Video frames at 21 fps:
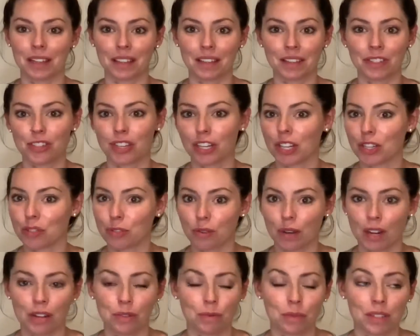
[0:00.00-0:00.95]
chicken
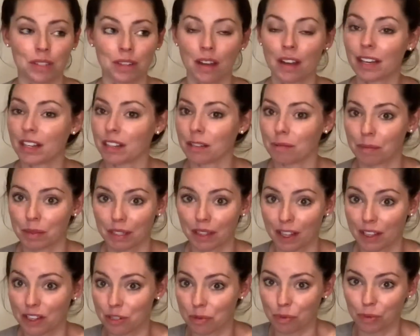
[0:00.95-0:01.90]
scratch was not going to be
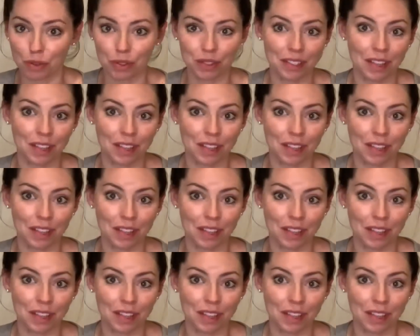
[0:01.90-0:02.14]
legible to